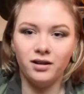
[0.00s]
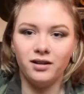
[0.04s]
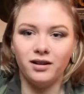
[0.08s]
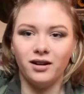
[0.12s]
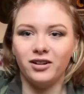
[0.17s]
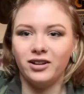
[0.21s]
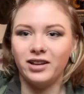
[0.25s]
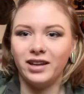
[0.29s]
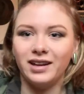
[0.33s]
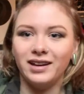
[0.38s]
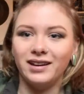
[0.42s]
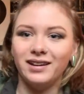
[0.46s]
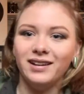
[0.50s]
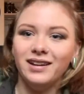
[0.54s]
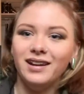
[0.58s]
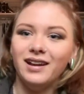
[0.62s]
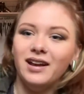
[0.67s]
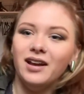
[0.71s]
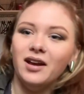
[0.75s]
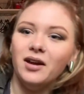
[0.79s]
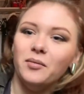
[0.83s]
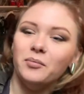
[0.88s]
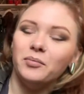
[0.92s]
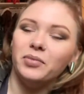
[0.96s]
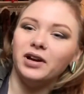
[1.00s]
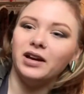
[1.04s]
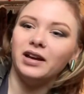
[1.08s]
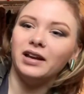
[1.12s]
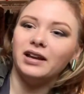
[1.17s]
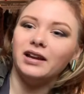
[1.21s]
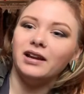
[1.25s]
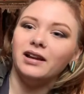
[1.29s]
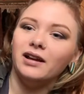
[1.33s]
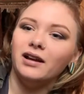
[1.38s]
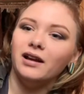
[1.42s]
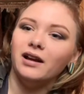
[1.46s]
I'll get it.
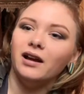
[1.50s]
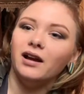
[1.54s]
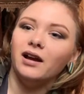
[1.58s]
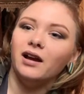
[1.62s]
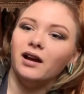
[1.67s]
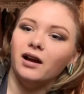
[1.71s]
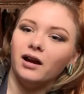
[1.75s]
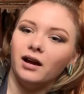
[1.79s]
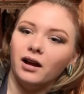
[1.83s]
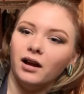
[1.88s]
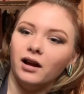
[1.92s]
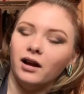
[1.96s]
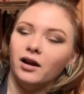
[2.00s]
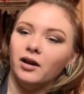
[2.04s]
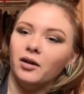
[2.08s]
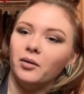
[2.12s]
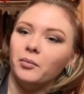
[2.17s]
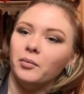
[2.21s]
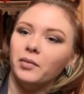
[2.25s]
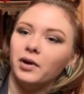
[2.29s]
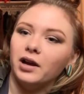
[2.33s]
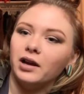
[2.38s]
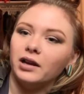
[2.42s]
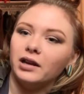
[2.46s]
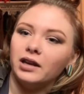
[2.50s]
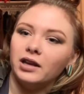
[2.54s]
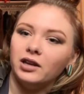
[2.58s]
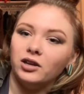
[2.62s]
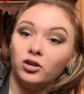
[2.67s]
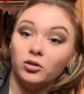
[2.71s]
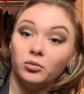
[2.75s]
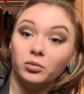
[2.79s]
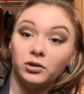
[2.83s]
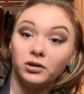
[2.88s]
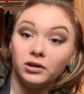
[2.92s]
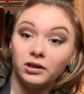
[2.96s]
But can
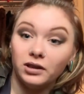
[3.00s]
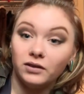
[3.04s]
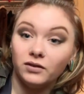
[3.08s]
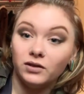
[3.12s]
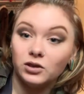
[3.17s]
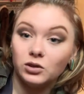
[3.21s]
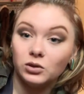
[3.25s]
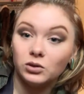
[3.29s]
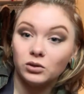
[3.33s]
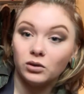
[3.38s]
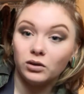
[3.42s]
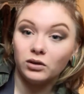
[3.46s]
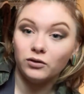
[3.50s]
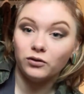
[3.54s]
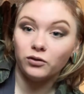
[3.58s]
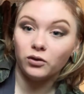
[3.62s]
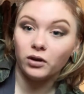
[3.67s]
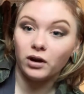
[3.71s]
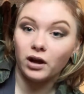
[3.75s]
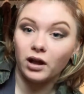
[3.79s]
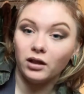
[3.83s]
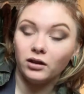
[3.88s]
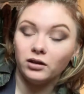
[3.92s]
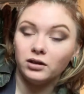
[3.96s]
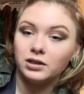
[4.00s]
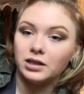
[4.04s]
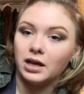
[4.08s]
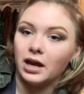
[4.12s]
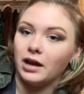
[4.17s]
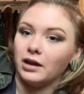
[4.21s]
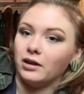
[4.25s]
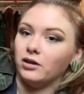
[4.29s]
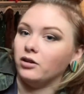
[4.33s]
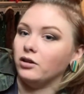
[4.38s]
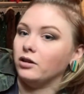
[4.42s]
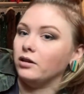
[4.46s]
you believe this was only $4?
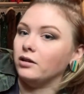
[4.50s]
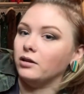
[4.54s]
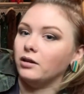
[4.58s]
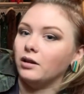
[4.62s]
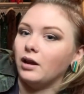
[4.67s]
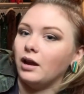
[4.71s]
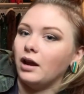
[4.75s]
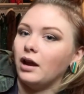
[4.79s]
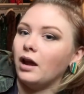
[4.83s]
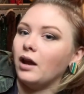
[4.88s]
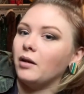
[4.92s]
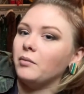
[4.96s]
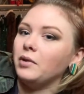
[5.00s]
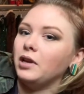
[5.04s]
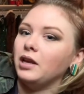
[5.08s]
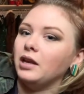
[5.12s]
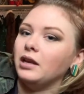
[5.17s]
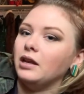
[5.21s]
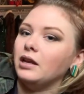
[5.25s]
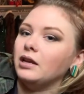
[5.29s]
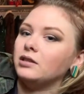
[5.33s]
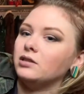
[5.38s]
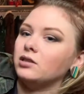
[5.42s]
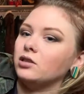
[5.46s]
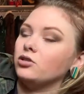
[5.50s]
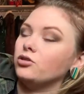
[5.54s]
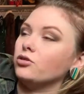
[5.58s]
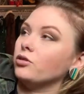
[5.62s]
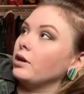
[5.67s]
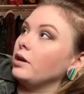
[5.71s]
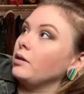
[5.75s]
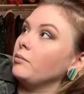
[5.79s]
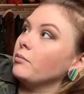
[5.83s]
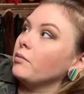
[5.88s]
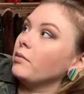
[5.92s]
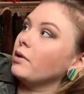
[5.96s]
I couldn't. I mean, it's a
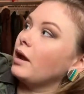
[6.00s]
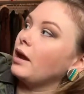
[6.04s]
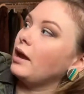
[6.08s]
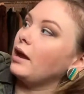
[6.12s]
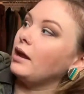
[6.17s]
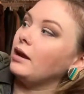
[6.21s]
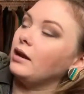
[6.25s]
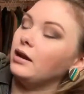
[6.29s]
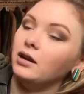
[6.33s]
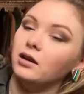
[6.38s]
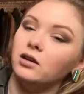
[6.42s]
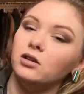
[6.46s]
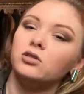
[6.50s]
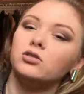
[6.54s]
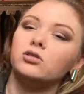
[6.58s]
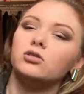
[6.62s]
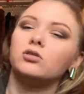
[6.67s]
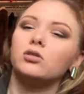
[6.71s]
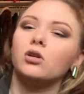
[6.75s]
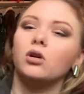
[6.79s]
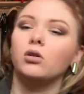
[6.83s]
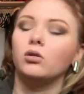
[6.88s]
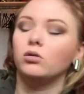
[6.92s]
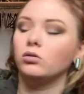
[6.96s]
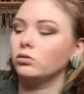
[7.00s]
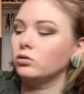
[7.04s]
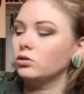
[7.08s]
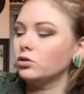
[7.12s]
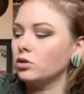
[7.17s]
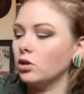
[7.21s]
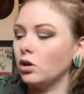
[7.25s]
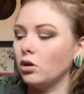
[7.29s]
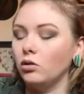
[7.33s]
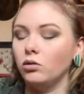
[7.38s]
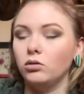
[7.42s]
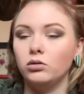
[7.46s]
dream, and it is so,
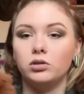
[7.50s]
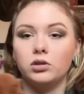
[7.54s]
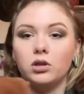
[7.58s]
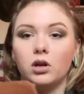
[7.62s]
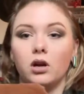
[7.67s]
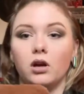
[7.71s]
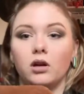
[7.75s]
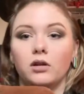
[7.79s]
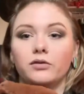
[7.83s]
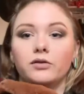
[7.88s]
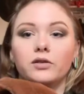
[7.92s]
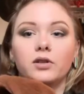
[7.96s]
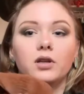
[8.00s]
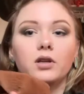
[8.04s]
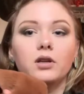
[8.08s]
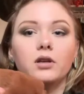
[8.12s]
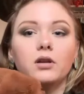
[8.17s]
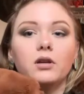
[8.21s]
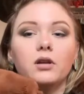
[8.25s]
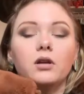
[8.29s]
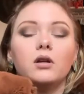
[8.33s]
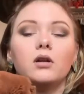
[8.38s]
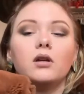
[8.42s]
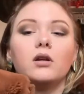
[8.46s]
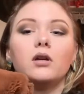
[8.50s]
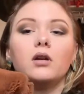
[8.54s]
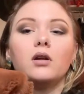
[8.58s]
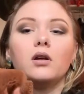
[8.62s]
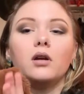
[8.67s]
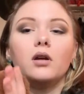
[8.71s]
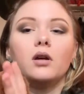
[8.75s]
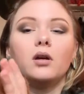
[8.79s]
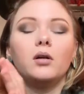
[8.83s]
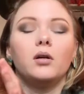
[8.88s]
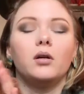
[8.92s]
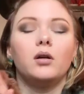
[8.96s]
so soft.
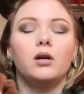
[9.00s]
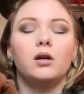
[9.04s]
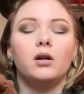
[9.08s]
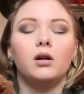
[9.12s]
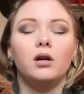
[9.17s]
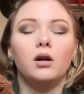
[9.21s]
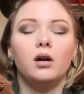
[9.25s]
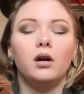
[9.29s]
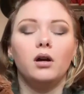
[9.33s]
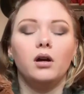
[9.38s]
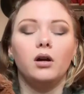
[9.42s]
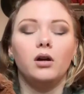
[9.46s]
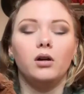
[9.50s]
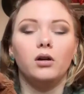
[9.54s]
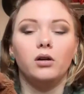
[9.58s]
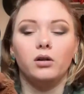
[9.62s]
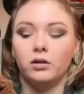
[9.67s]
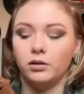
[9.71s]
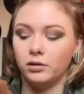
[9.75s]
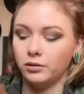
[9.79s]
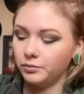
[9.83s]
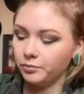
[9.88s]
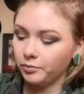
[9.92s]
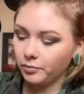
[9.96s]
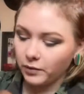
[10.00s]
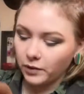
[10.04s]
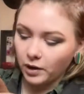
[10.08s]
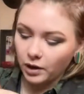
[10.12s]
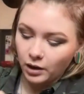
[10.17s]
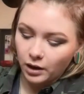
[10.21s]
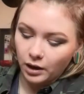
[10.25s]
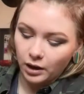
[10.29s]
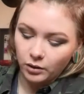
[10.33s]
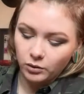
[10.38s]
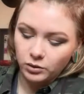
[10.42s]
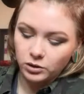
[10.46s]
Oh,
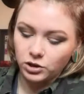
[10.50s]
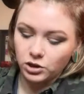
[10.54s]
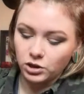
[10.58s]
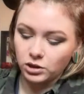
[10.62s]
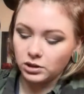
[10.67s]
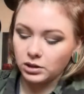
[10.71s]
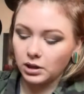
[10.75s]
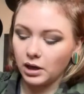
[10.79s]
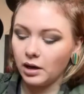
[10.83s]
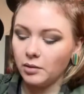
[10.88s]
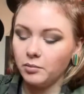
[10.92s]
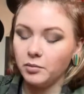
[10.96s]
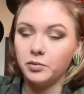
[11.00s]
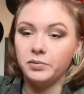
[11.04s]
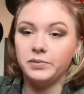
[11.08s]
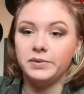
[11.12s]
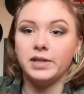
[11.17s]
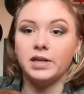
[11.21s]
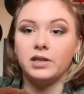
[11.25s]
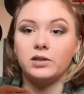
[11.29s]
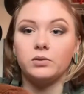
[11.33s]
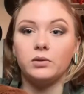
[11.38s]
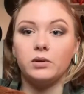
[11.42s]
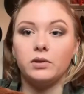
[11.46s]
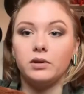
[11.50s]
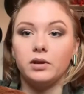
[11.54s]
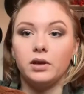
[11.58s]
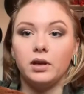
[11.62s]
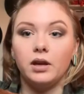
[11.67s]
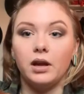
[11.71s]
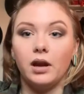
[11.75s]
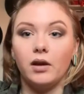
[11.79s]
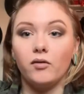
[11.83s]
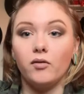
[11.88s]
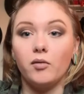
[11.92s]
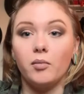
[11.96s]
I'm obsessed with
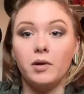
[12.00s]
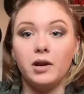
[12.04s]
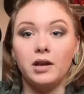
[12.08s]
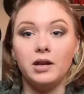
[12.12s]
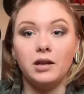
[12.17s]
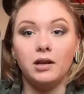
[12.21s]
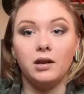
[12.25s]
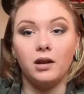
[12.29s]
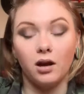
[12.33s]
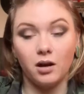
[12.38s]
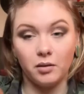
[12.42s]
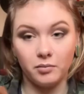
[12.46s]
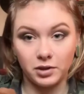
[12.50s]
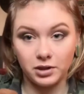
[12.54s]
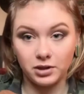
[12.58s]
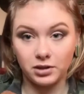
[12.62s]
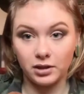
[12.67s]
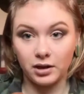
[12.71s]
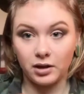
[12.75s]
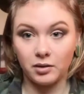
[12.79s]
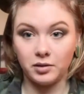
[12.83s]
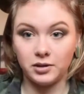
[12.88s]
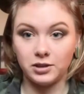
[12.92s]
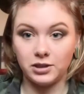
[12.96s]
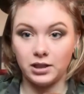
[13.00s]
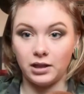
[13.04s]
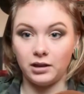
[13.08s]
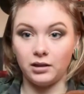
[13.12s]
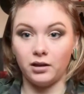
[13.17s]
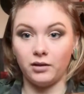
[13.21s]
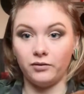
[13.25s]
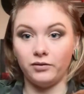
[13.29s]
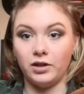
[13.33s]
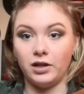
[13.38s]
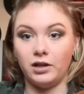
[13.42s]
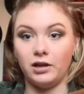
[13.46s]
it. Everybody comments on how much they
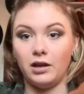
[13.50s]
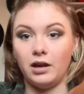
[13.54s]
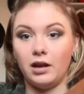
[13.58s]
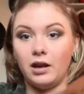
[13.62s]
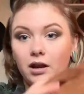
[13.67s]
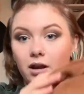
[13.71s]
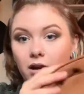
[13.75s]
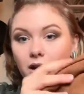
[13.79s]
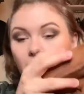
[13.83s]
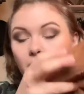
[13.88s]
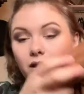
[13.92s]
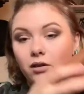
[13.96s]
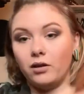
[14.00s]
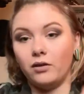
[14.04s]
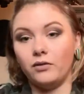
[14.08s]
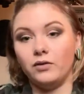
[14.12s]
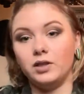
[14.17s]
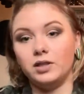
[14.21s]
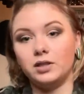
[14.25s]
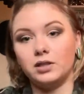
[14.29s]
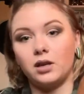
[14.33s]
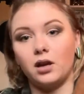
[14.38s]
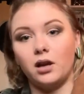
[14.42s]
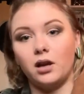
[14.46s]
love it, and I love this